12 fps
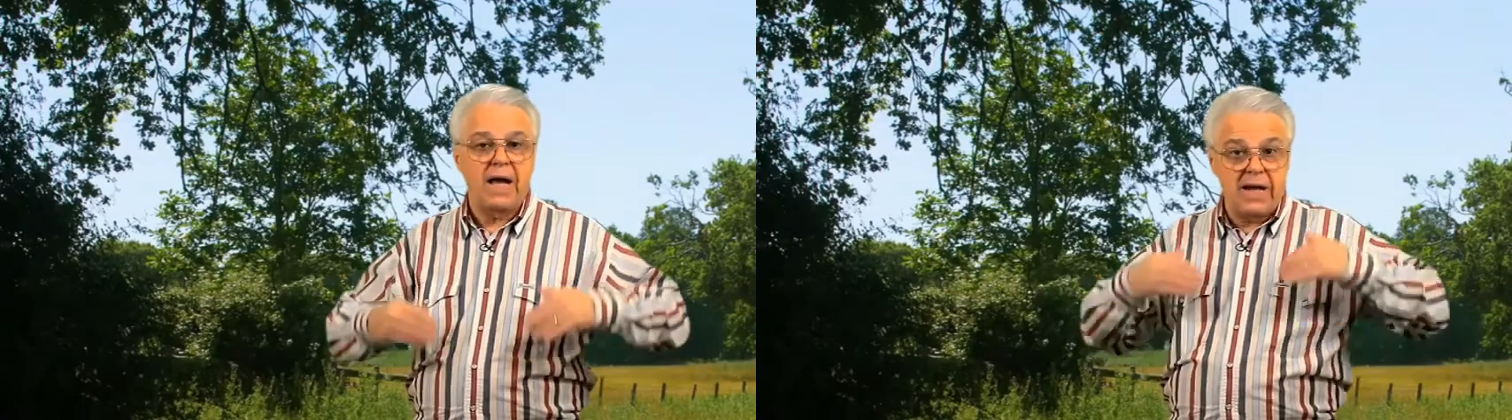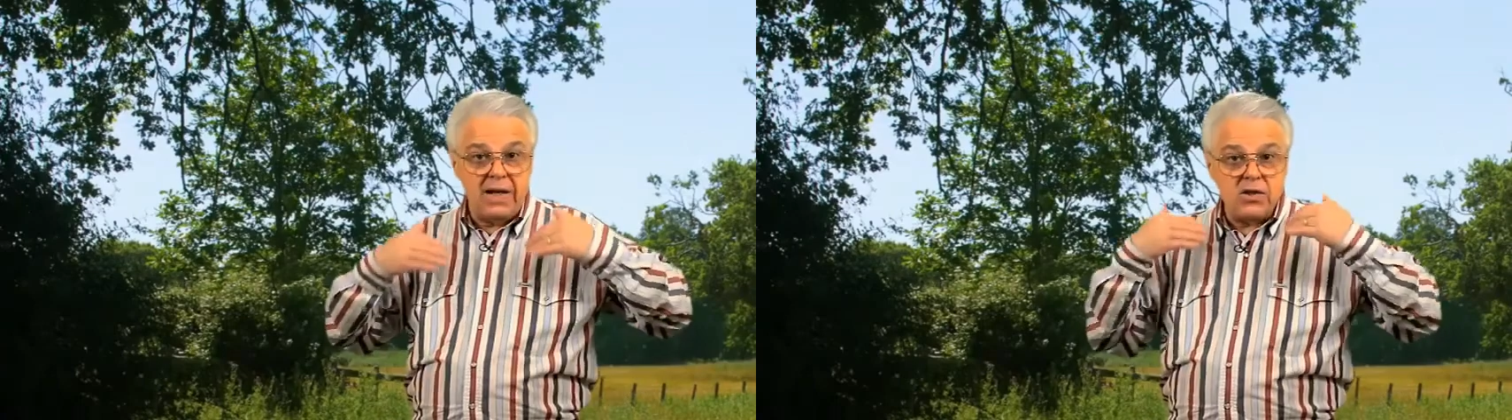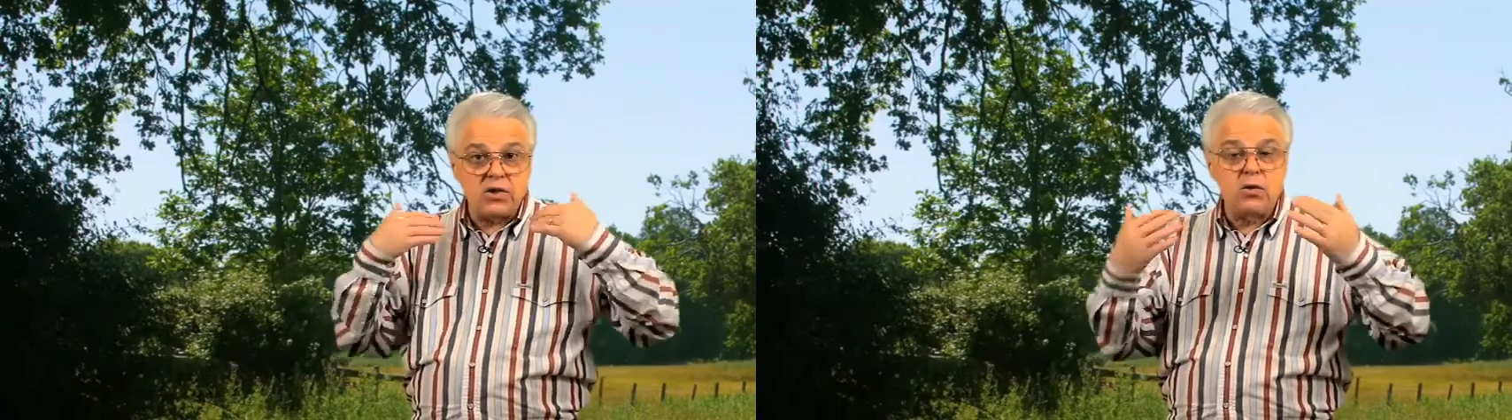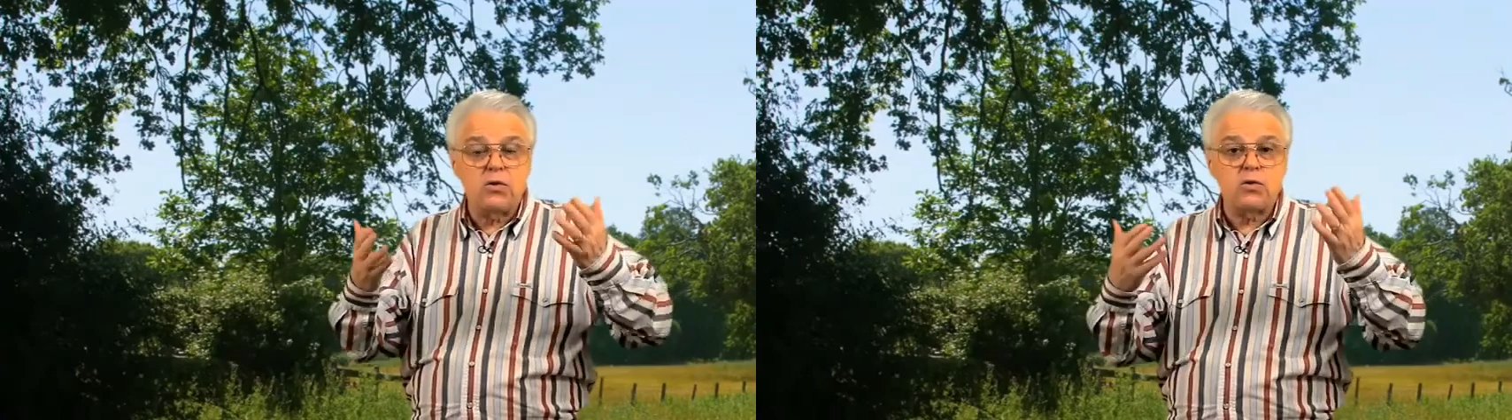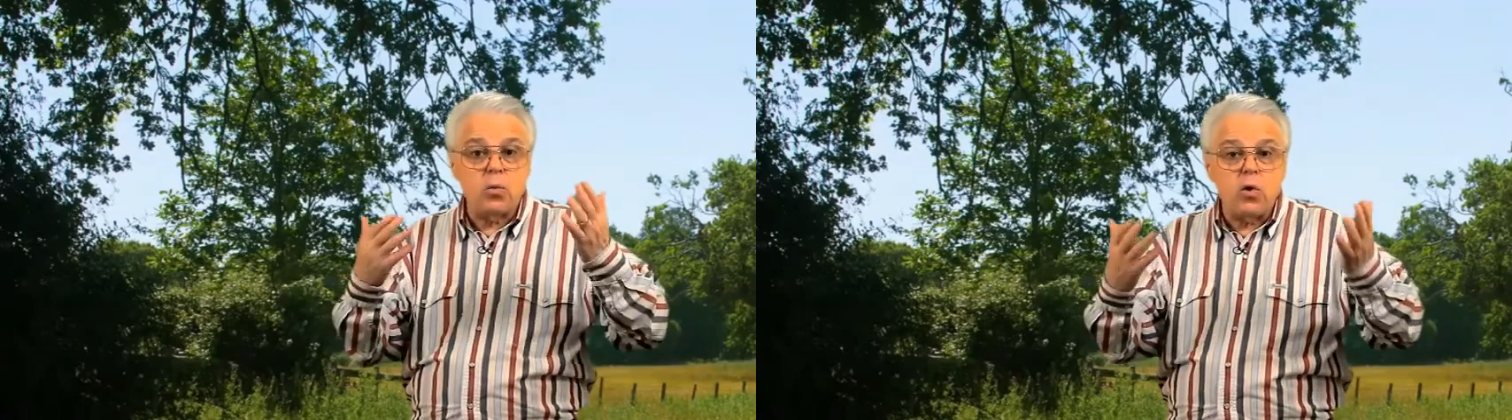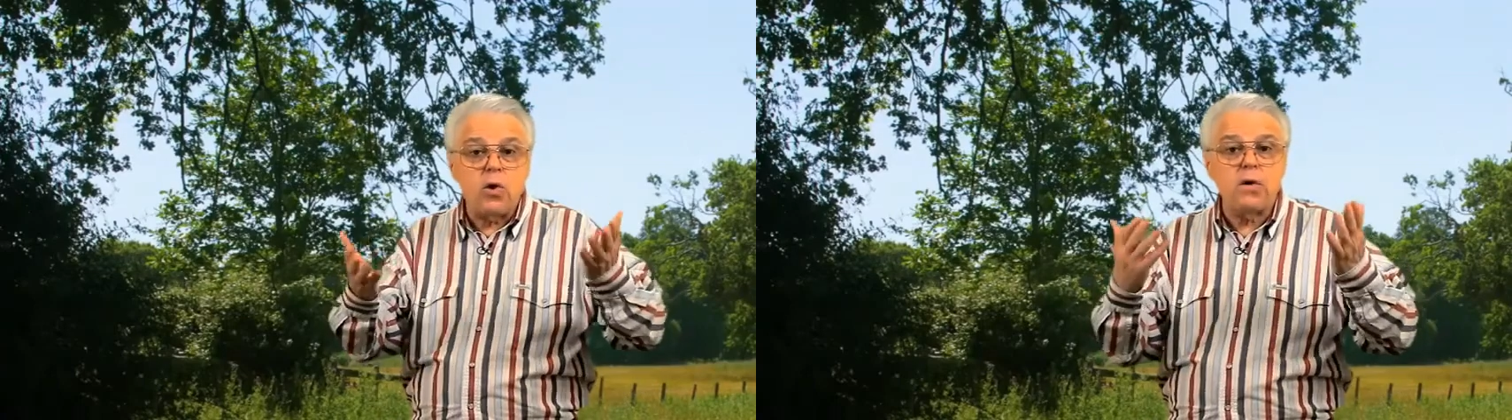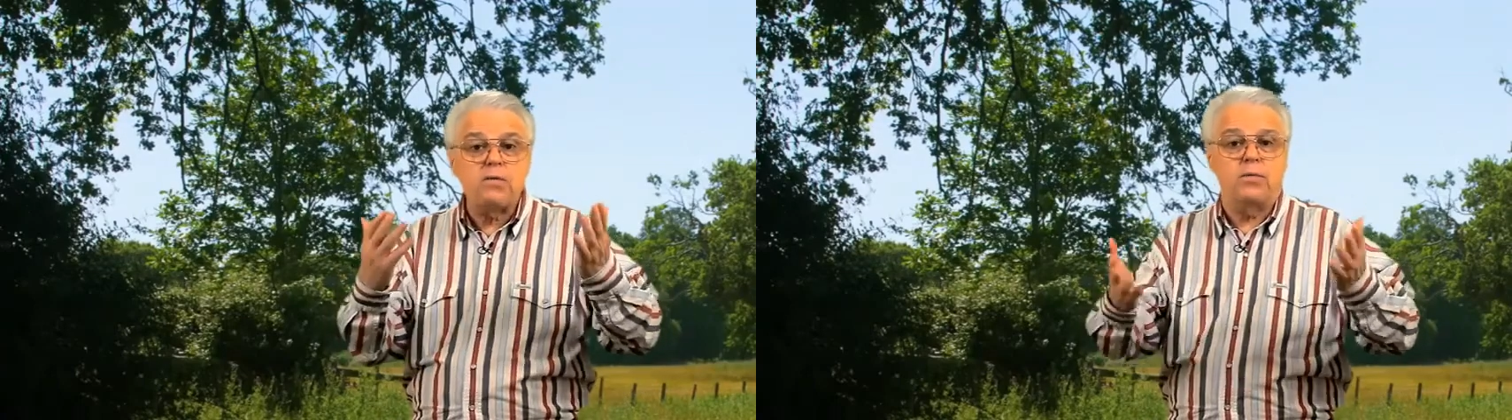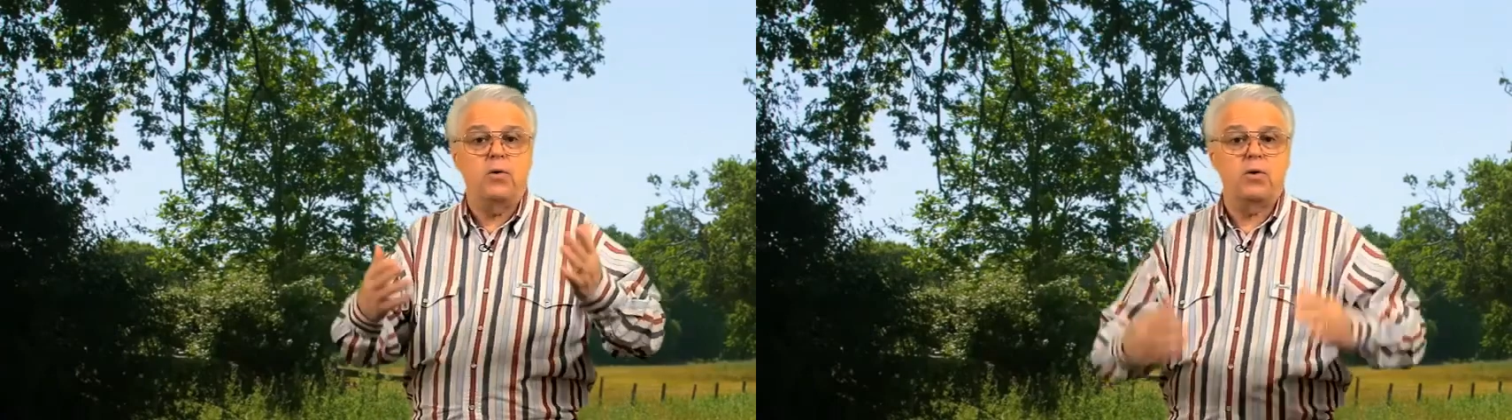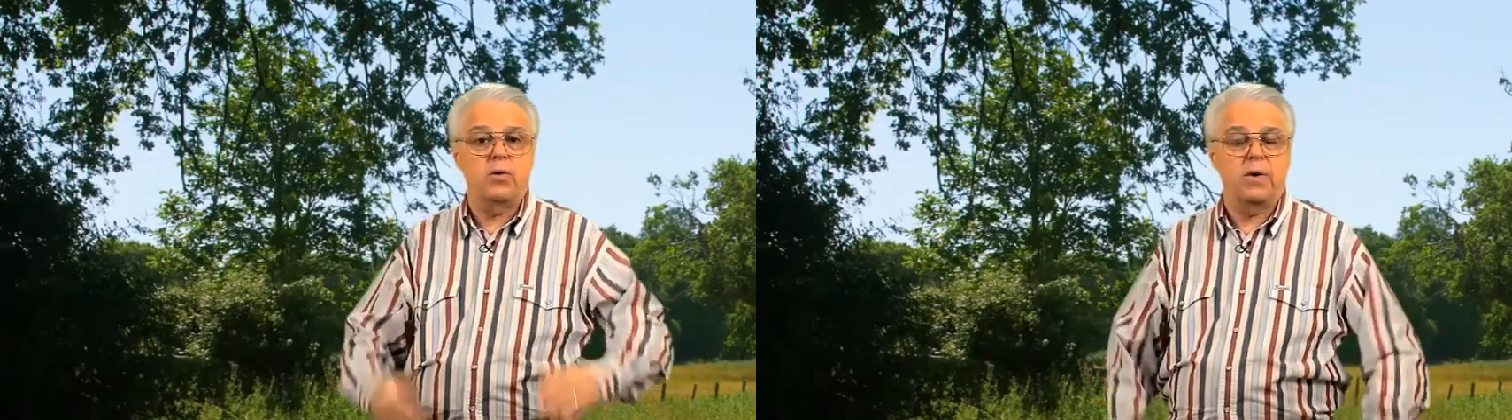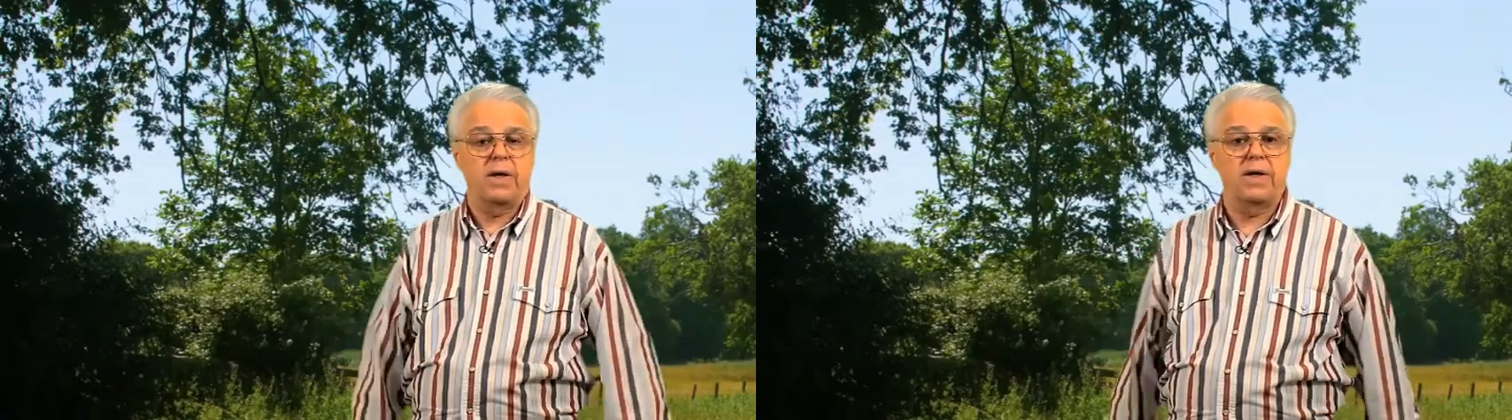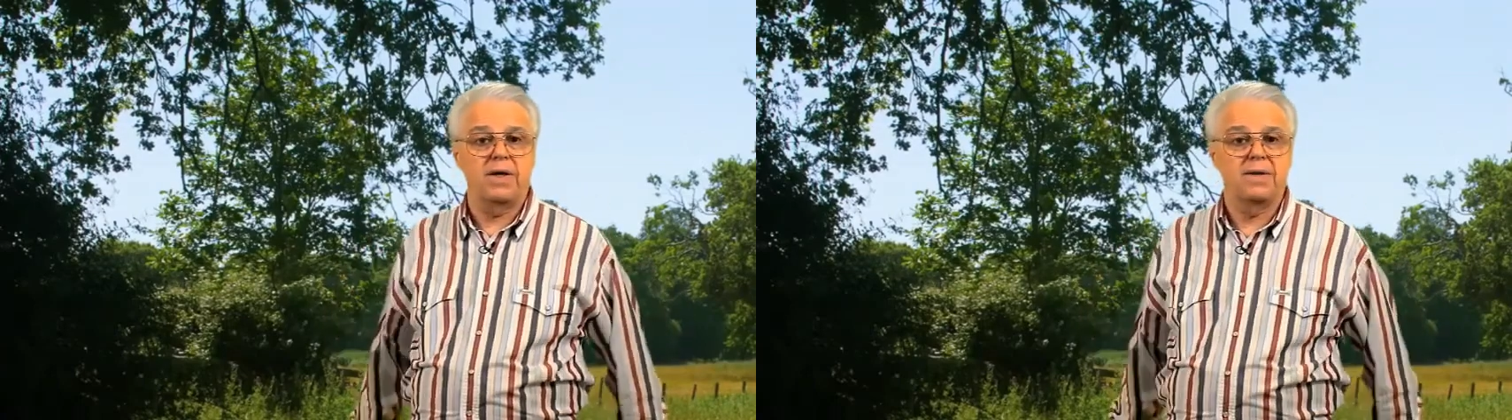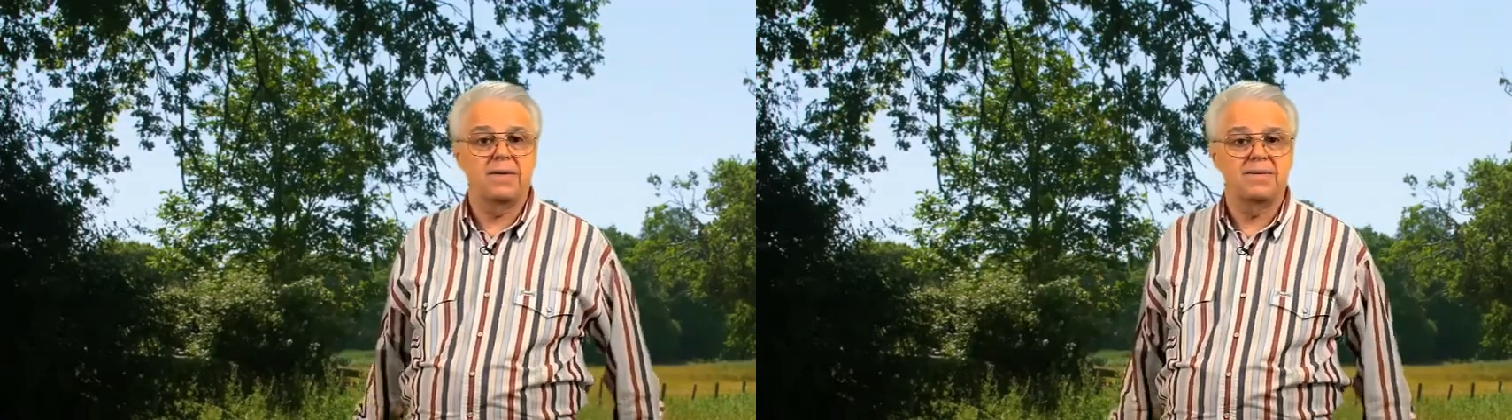and each other's word full
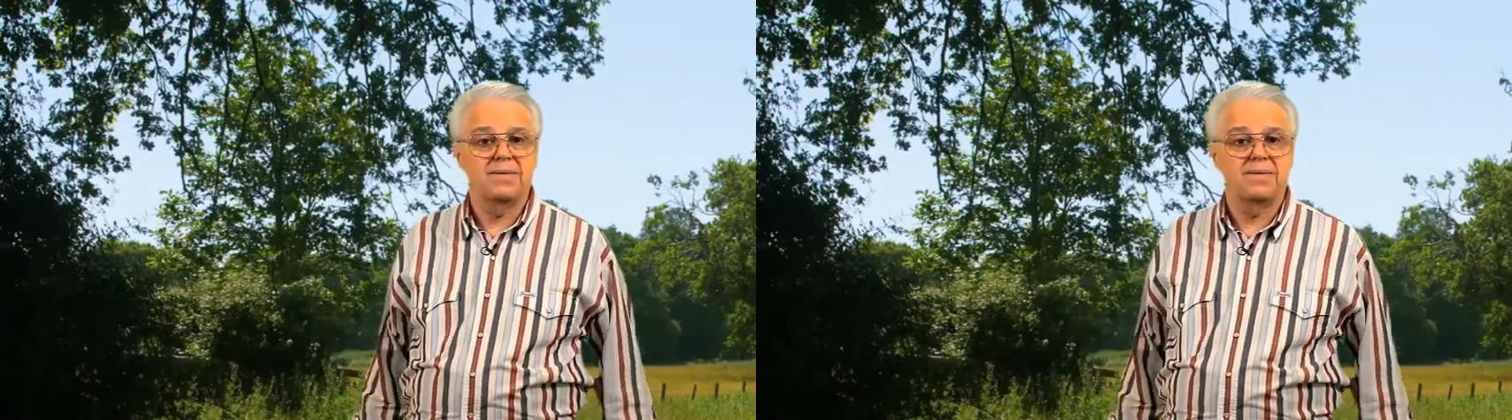credit.